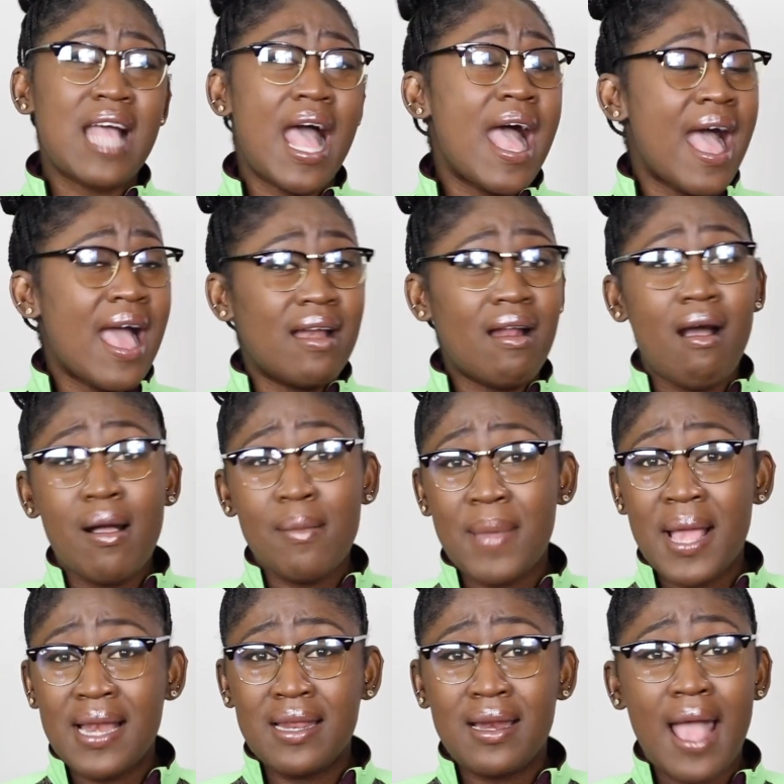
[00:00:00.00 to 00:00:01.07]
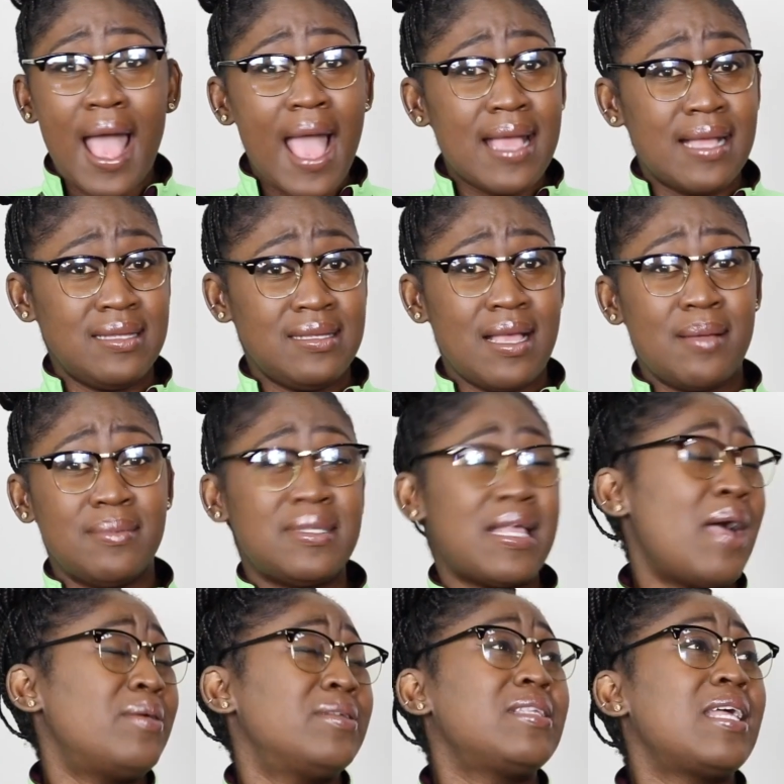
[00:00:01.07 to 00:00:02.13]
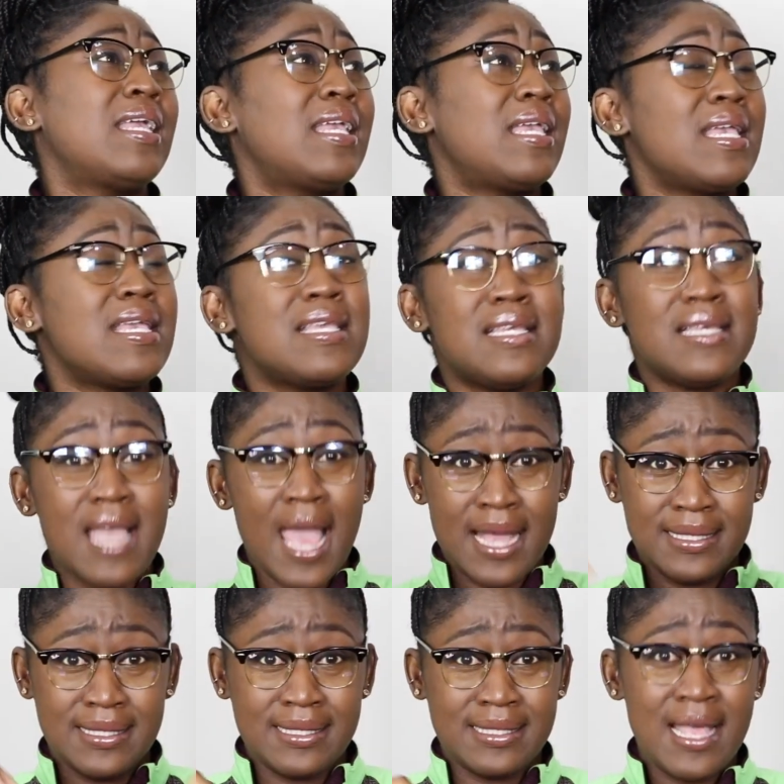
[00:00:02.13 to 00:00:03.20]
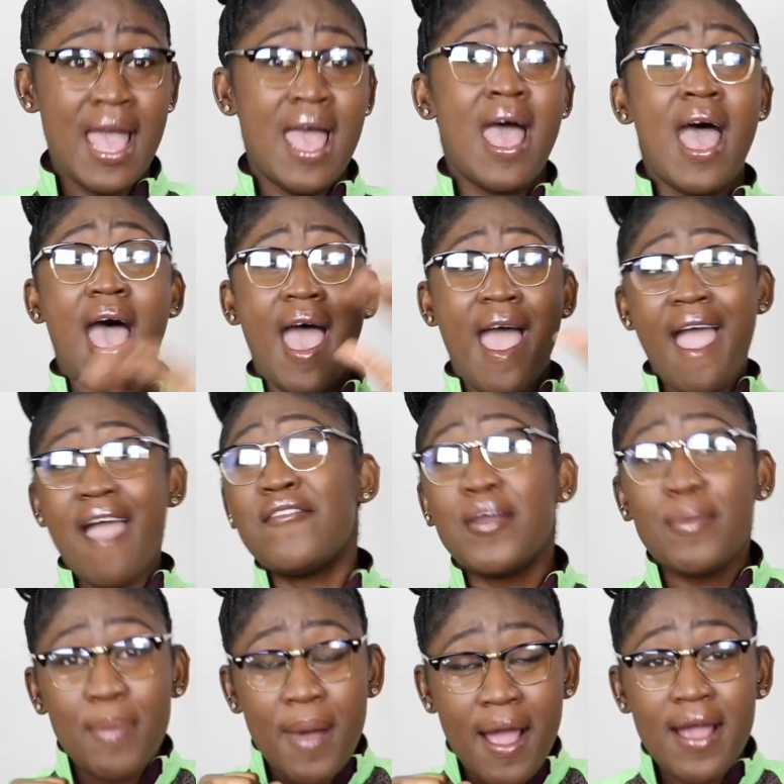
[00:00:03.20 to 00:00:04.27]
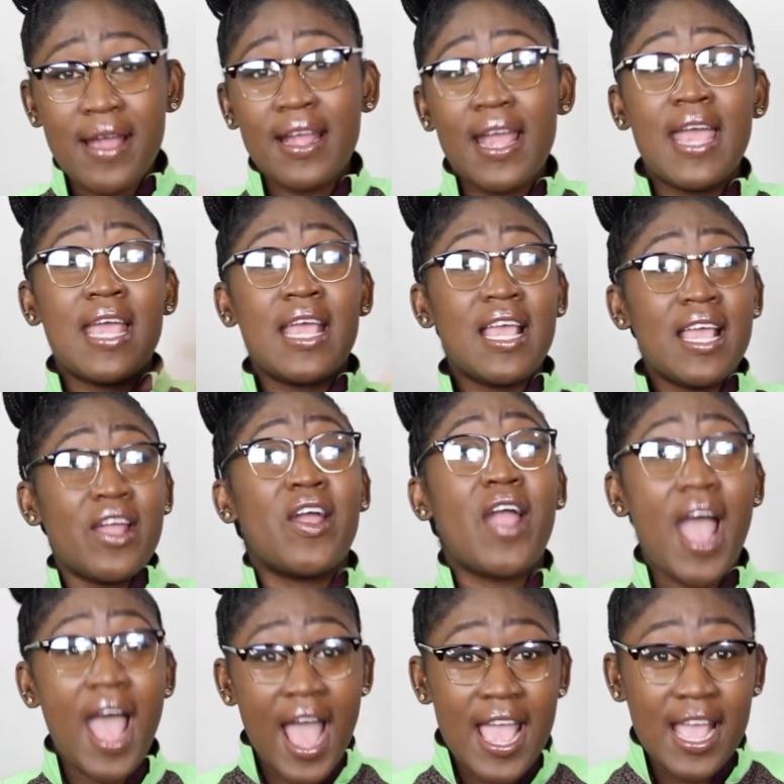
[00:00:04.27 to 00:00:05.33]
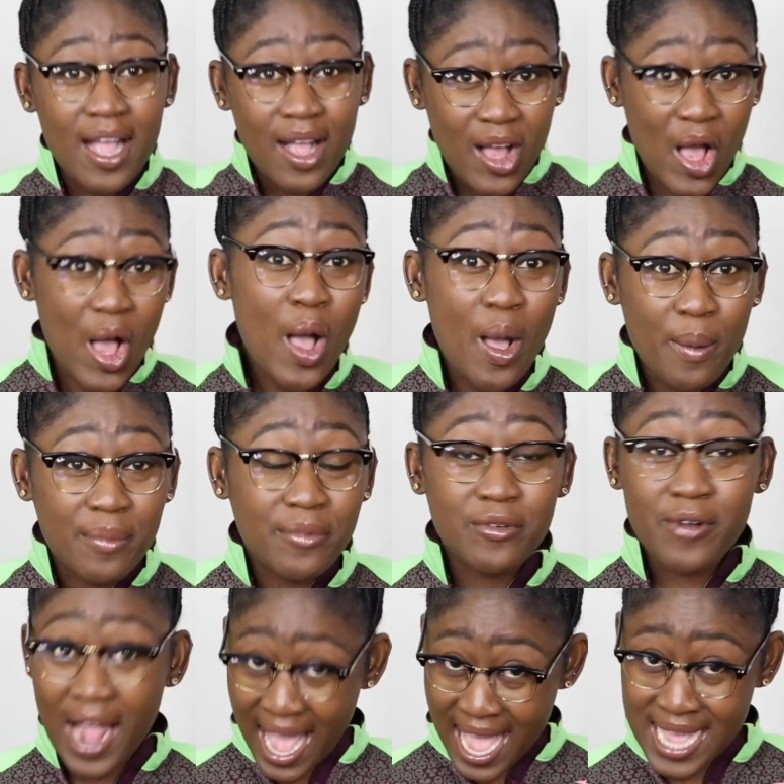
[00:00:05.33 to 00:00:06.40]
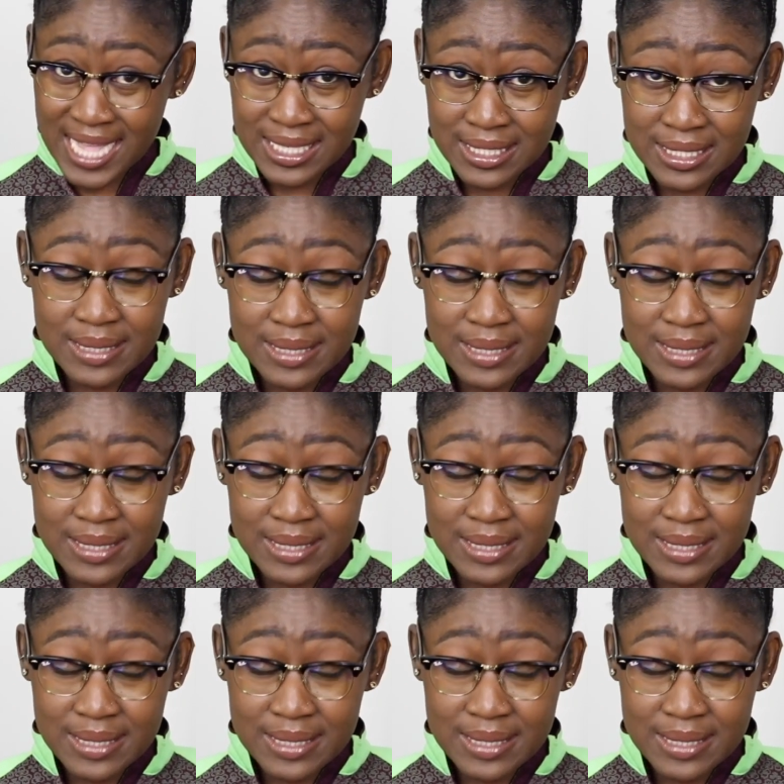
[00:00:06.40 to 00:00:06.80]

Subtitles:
I had all my little items. I was like, yes, Ivy Park, here I come, right?